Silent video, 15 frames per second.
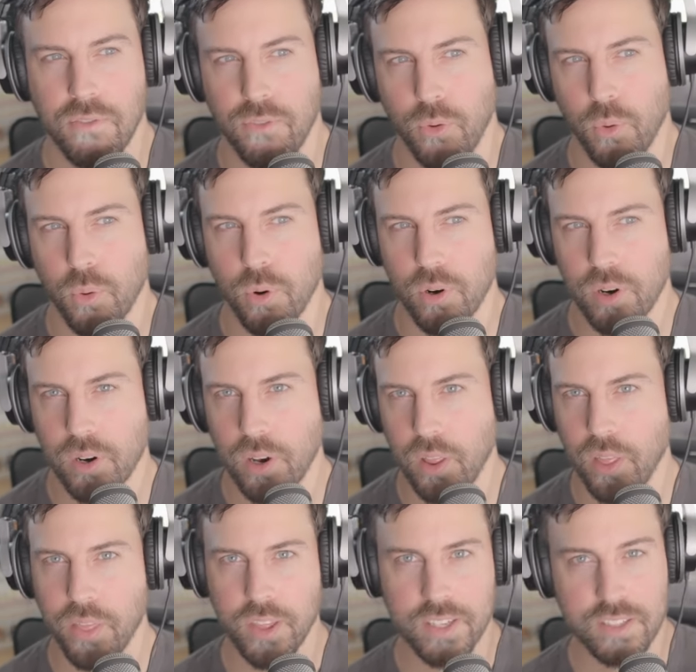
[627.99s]

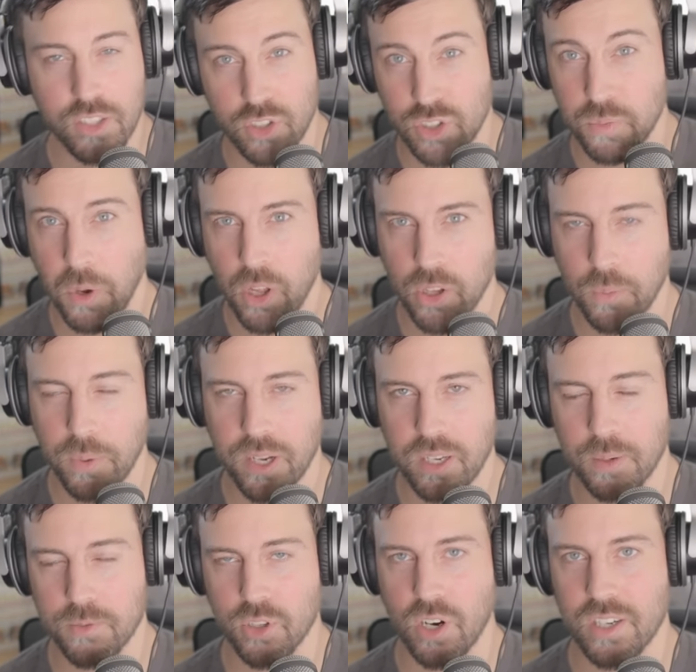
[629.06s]
for this smaller
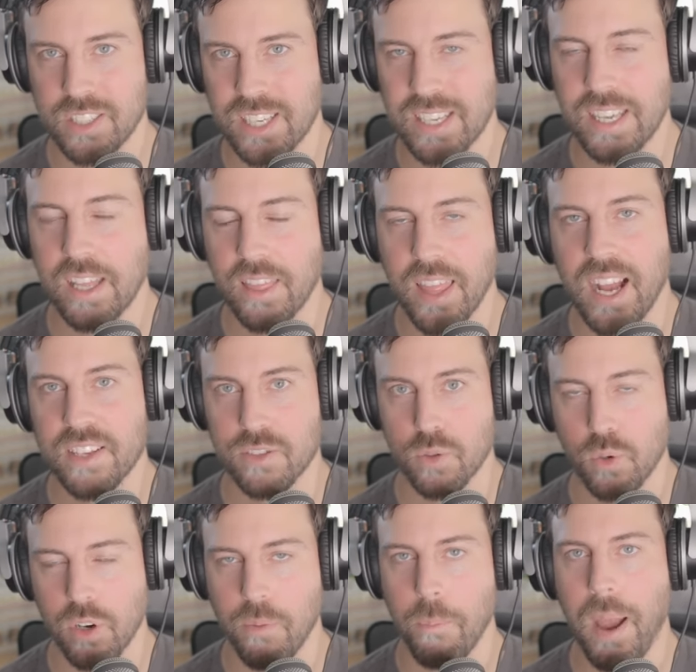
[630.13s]
pickup truck to get that
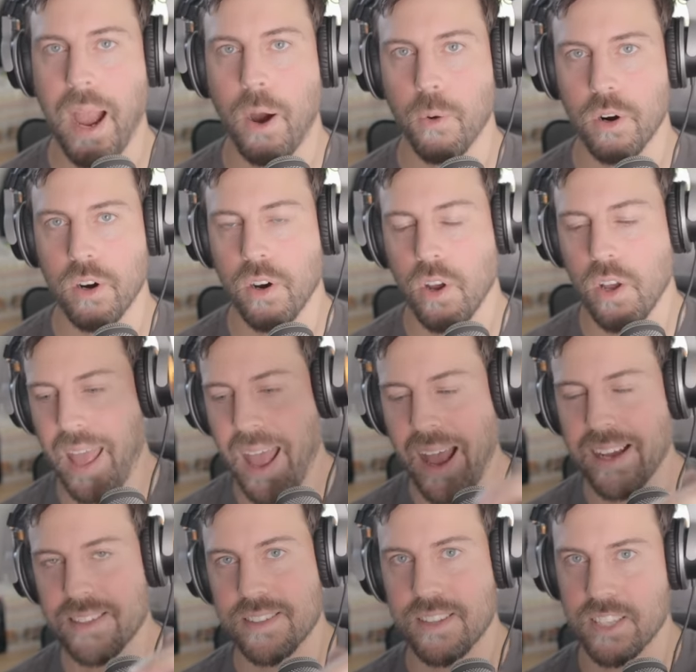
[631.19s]
sort of power
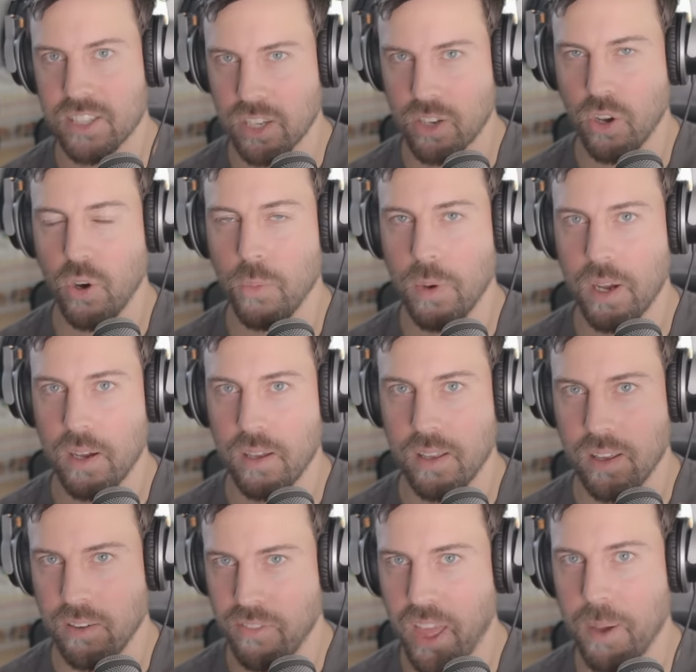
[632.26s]
as the Tacoma,
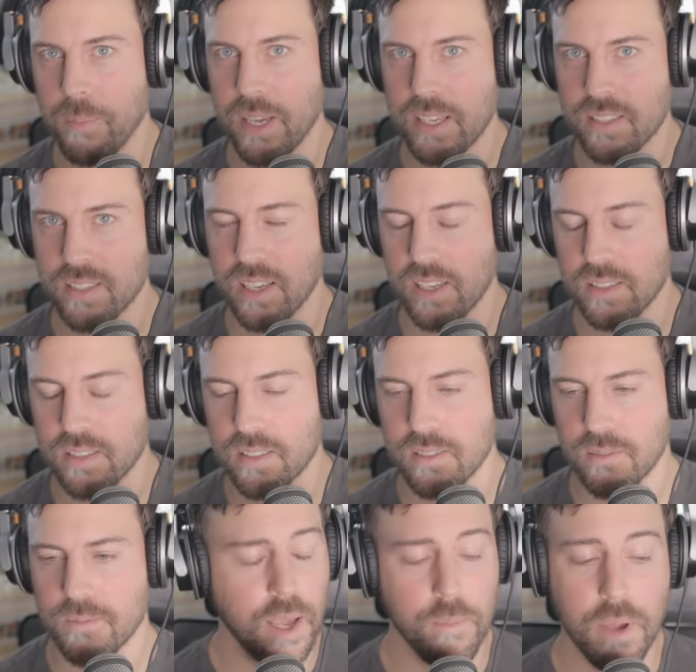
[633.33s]
if that makes sense.
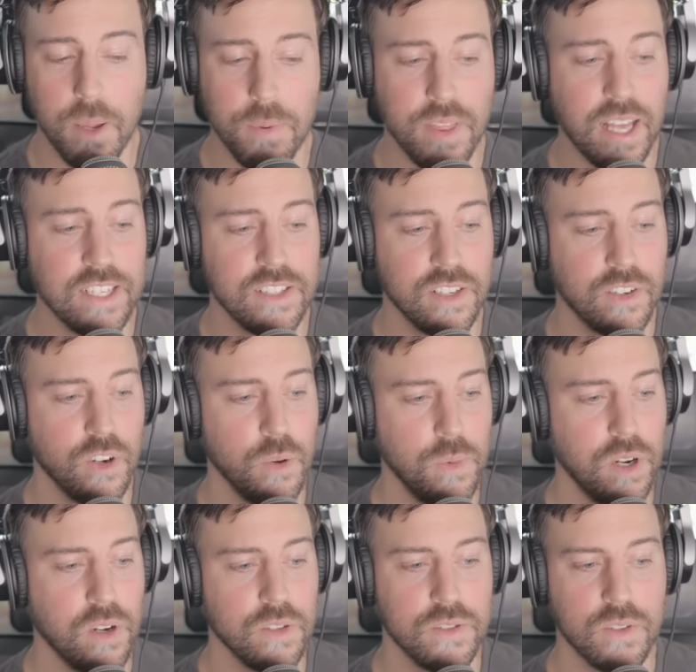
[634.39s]
And maybe that Tacoma
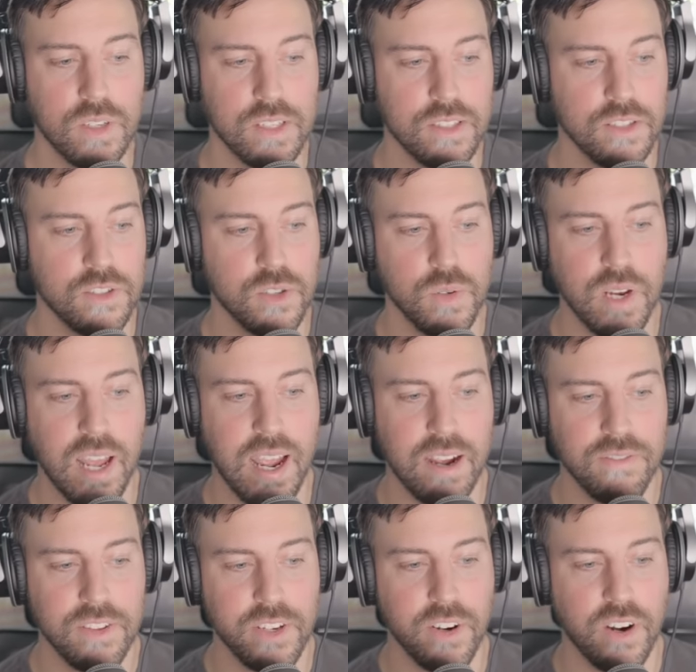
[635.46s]
also gets a
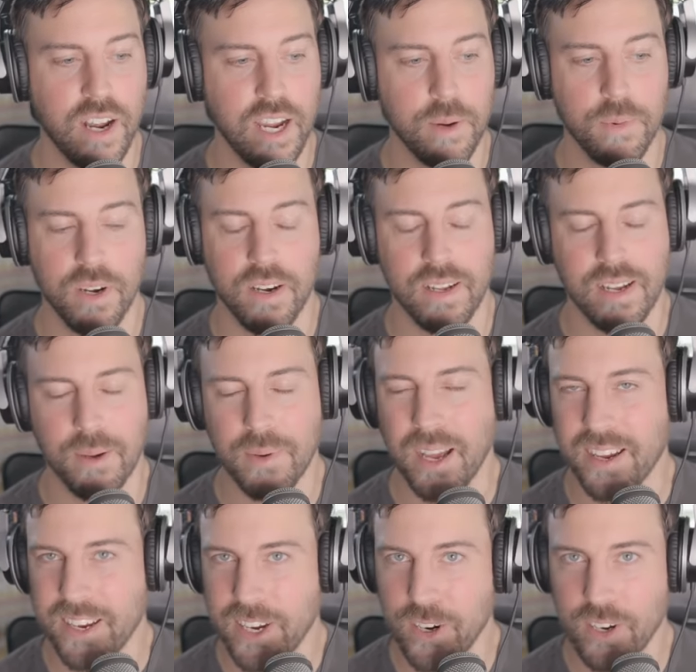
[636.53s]
2.5-liter hybrid. I'm
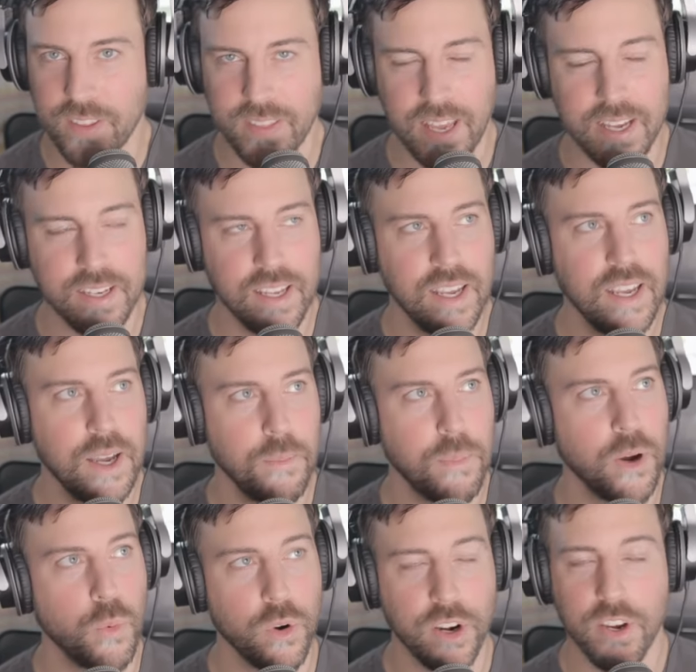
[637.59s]
not hearing that,
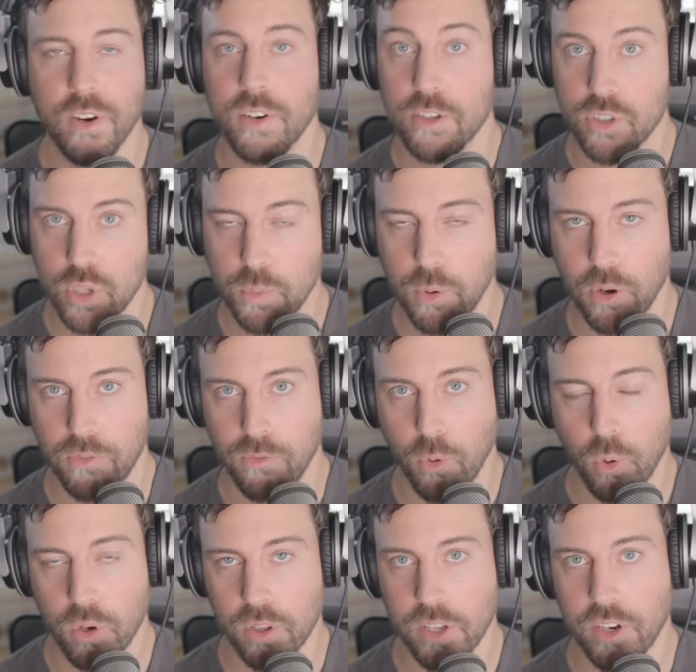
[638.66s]
but we're hearing a
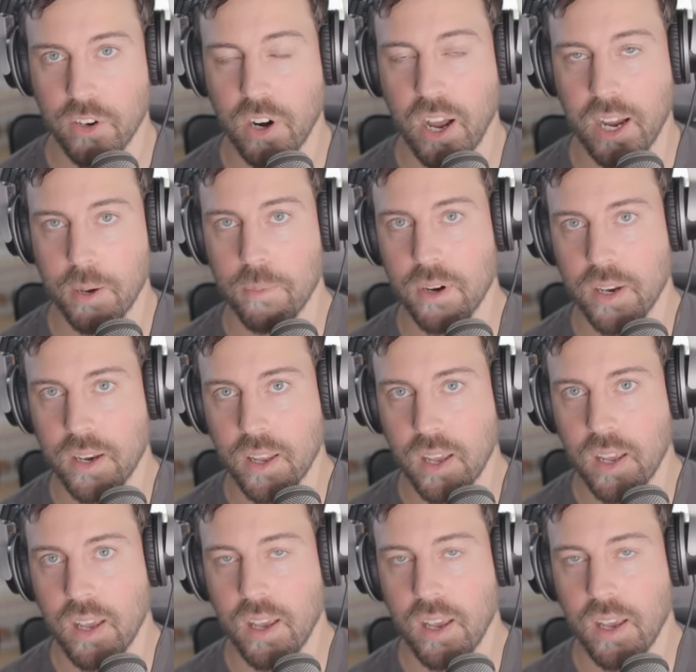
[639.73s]
2.4-liter hybrid